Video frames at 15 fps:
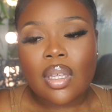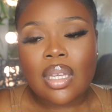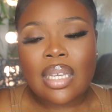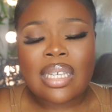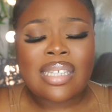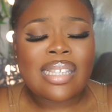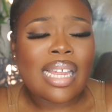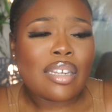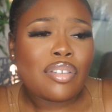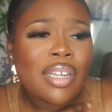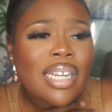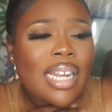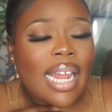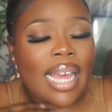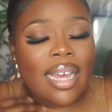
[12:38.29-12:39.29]
he's like
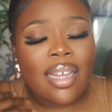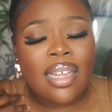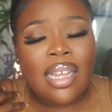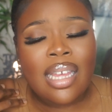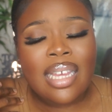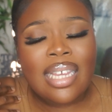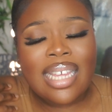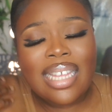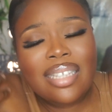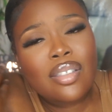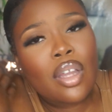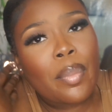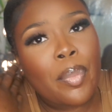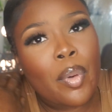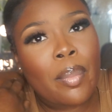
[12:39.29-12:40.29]
trying to like
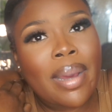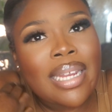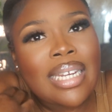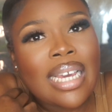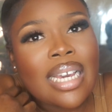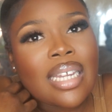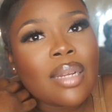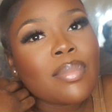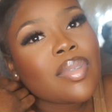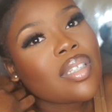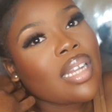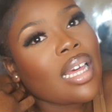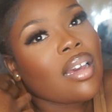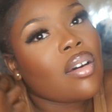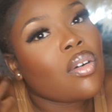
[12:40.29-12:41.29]
kiss up on my neck, and I'm
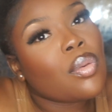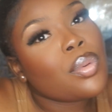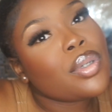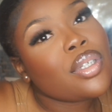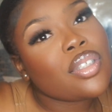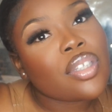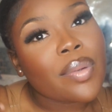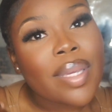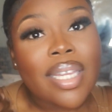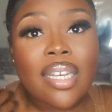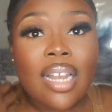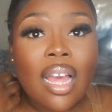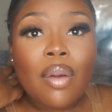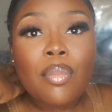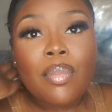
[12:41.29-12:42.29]
just like, oh, what are you doing?
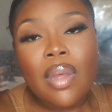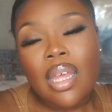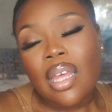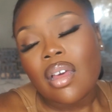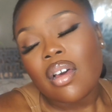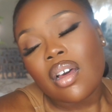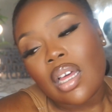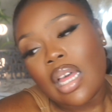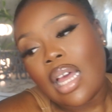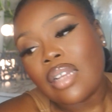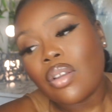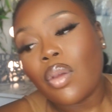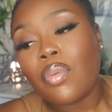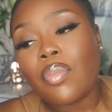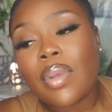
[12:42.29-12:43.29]
Like, I
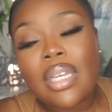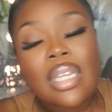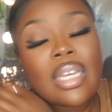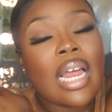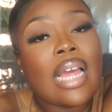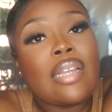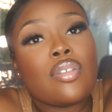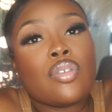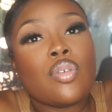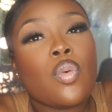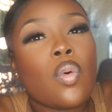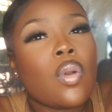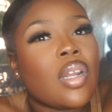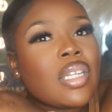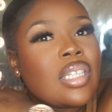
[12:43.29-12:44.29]
don't really like
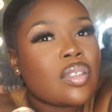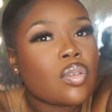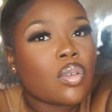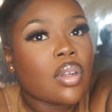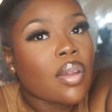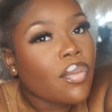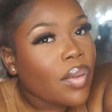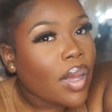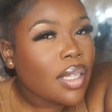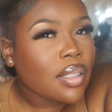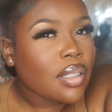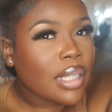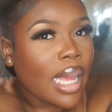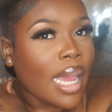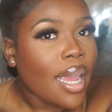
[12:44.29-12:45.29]
do all of this on the
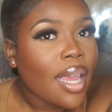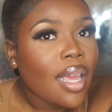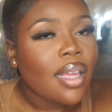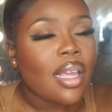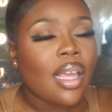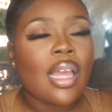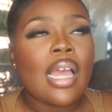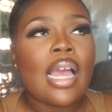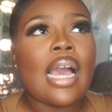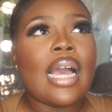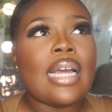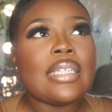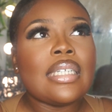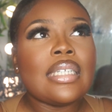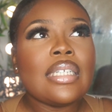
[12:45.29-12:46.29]
first date.
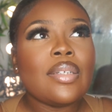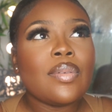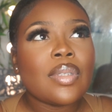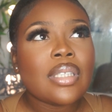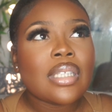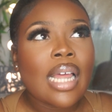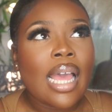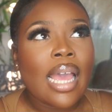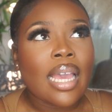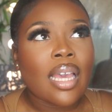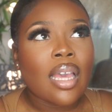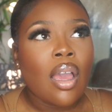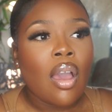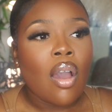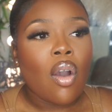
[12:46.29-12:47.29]
And then he was like,
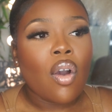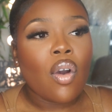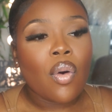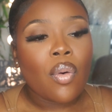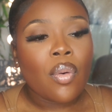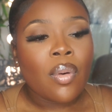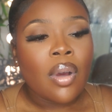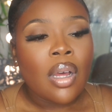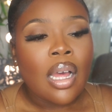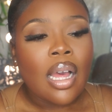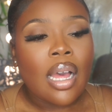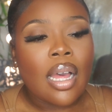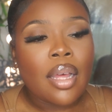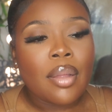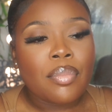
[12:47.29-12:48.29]
oh,
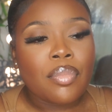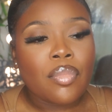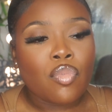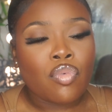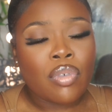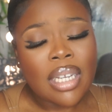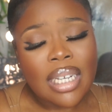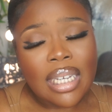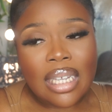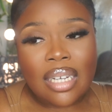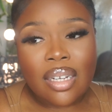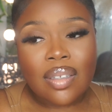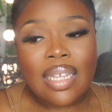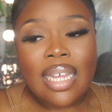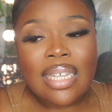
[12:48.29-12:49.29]
really?
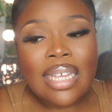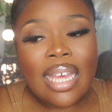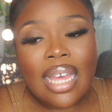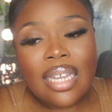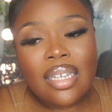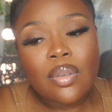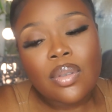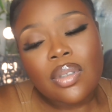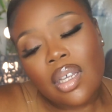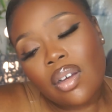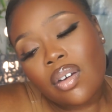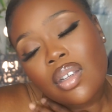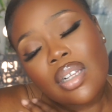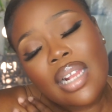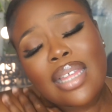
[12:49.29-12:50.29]
And I was like, yeah. And he was
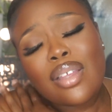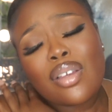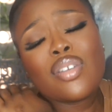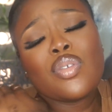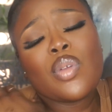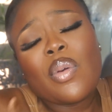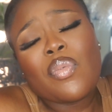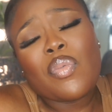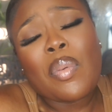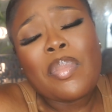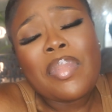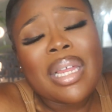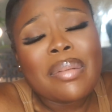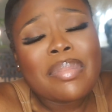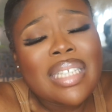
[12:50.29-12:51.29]
like, oh, like, you could do it for
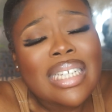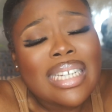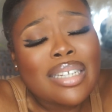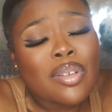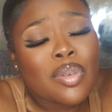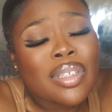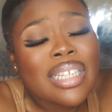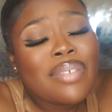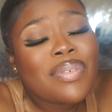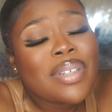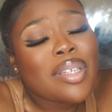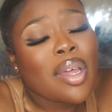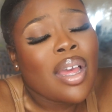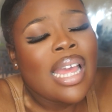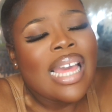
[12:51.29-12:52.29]
me. I'm thinking you'd
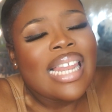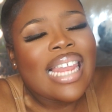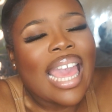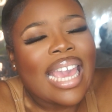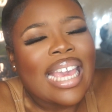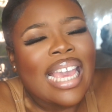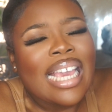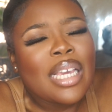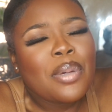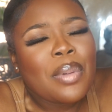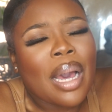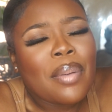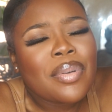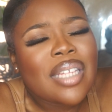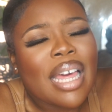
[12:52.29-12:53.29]
even do, like,
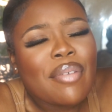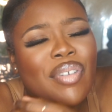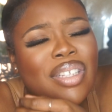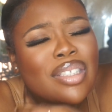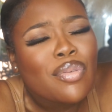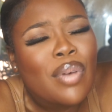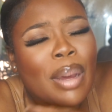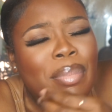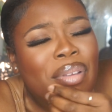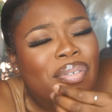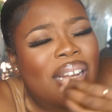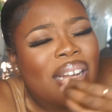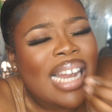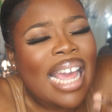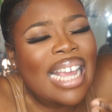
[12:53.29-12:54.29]
I was like, first of all, I'm
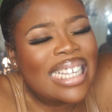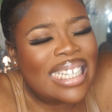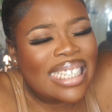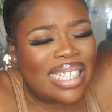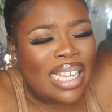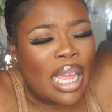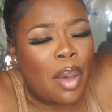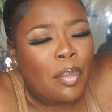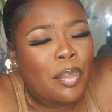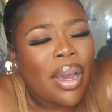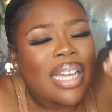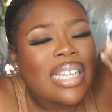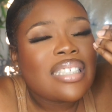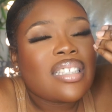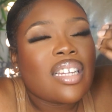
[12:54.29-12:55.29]
even lying,
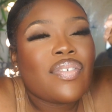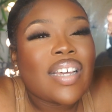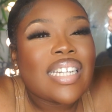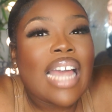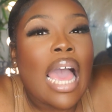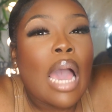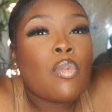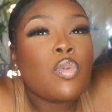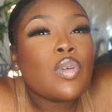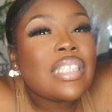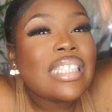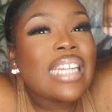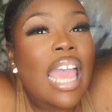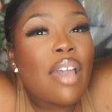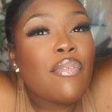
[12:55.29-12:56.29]
but it's the fact that I
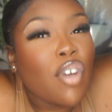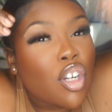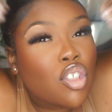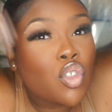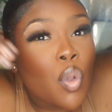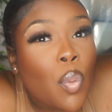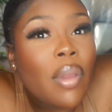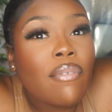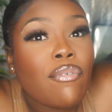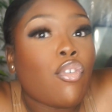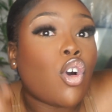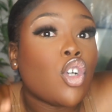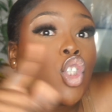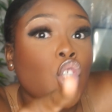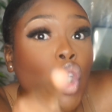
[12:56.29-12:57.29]
wouldn't ever do it
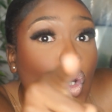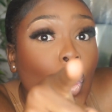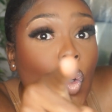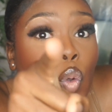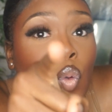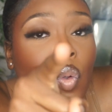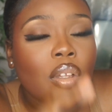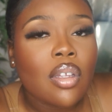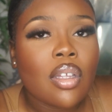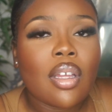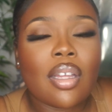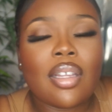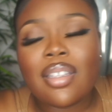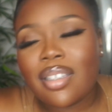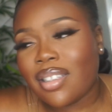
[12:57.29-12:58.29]
for you.
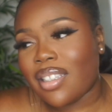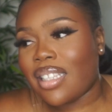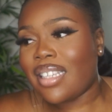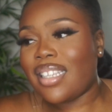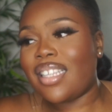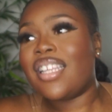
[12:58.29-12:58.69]
You're